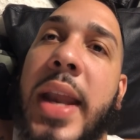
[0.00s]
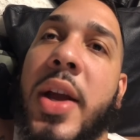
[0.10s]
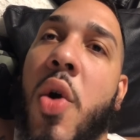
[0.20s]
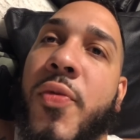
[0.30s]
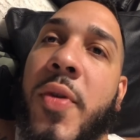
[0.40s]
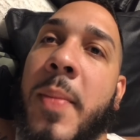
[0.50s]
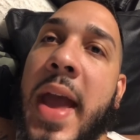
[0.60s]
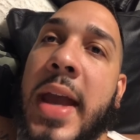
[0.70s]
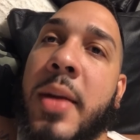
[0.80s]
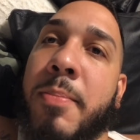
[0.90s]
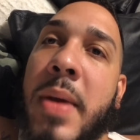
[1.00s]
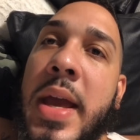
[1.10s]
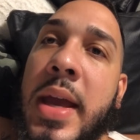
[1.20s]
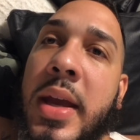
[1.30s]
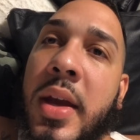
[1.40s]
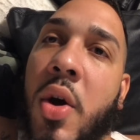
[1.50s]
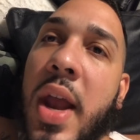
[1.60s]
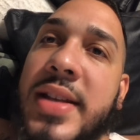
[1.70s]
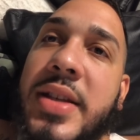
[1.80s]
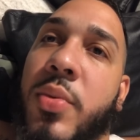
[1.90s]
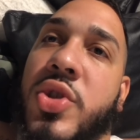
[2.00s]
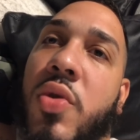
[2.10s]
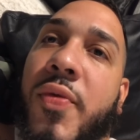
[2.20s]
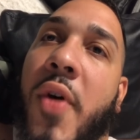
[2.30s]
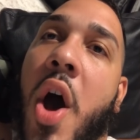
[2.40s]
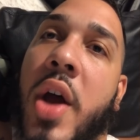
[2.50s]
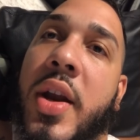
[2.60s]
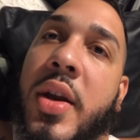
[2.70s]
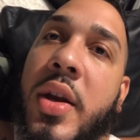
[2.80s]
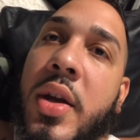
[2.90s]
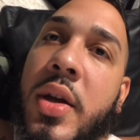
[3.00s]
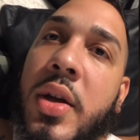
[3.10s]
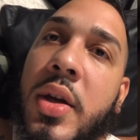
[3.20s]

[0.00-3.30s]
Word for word: how'd it go from A to B? All I, I said was you farted. D,